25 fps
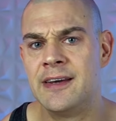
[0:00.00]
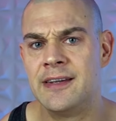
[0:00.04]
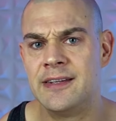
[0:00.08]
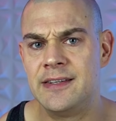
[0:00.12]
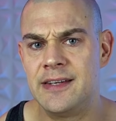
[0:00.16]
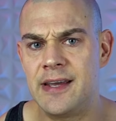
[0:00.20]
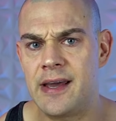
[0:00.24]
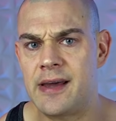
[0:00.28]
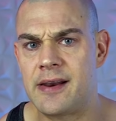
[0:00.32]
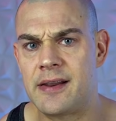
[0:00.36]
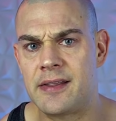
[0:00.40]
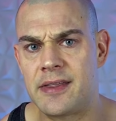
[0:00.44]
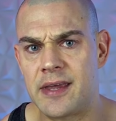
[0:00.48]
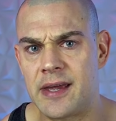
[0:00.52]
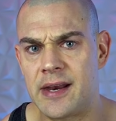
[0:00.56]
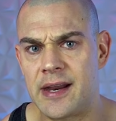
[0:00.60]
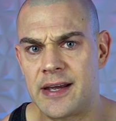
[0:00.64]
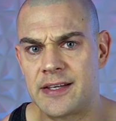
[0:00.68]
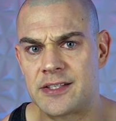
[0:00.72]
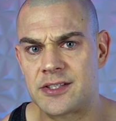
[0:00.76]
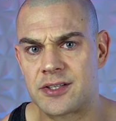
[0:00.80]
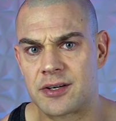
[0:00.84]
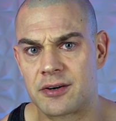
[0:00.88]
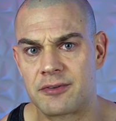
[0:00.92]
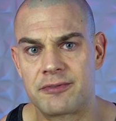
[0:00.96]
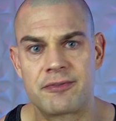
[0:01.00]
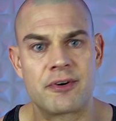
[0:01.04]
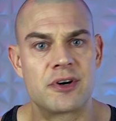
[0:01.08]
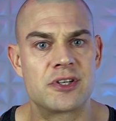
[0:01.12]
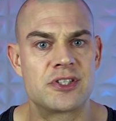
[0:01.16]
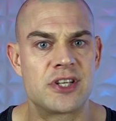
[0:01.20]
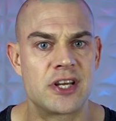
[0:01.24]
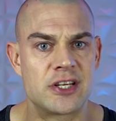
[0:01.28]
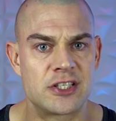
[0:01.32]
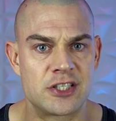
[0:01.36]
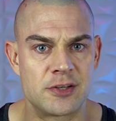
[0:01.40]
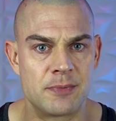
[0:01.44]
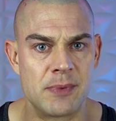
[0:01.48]
The enanthate ester first
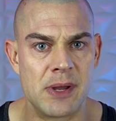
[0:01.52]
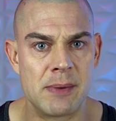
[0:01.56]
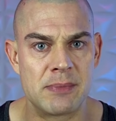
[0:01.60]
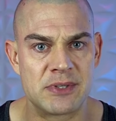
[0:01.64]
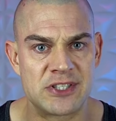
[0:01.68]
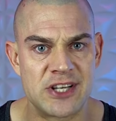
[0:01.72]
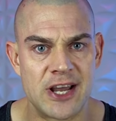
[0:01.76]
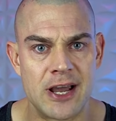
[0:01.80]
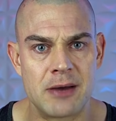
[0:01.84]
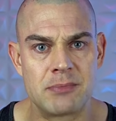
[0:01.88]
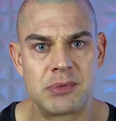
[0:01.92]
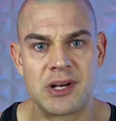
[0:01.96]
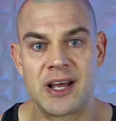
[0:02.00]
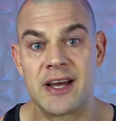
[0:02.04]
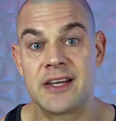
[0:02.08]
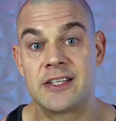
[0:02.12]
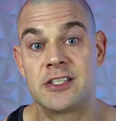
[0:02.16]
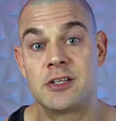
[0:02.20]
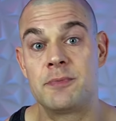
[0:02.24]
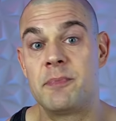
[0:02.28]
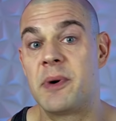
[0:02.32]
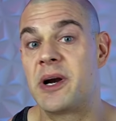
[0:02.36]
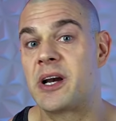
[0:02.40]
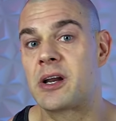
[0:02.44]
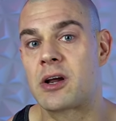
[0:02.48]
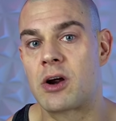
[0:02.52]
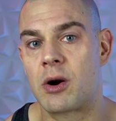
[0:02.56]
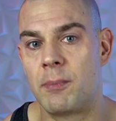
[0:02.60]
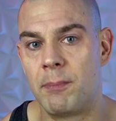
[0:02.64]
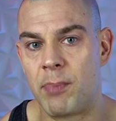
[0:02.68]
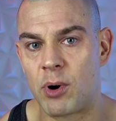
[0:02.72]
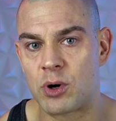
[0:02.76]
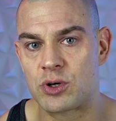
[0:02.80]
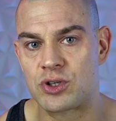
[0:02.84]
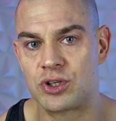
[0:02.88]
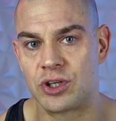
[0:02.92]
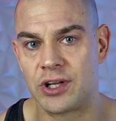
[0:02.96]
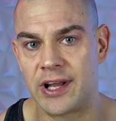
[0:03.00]
has to be metabolized by the
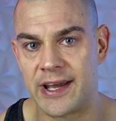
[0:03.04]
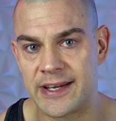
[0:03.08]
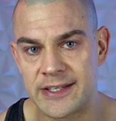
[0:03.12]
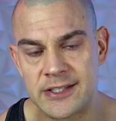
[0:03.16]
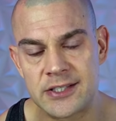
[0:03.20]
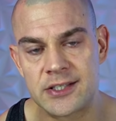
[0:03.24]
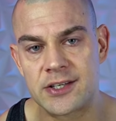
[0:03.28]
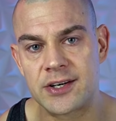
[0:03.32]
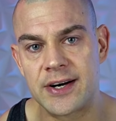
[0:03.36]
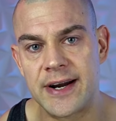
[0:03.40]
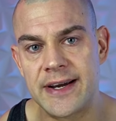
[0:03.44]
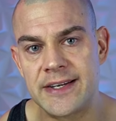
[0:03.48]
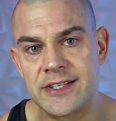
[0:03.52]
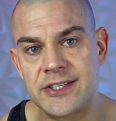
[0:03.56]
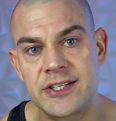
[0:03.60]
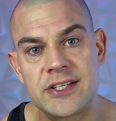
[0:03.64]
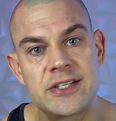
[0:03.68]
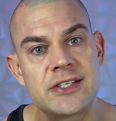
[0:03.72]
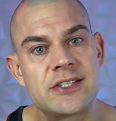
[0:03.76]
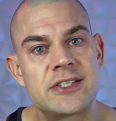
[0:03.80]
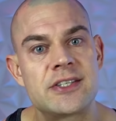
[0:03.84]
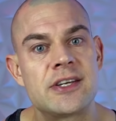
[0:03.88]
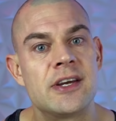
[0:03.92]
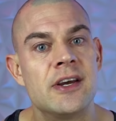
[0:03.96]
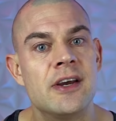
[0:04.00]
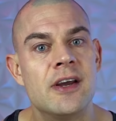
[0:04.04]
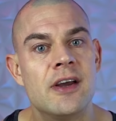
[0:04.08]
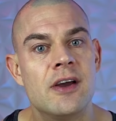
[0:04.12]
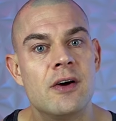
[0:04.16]
carboxyl esterases,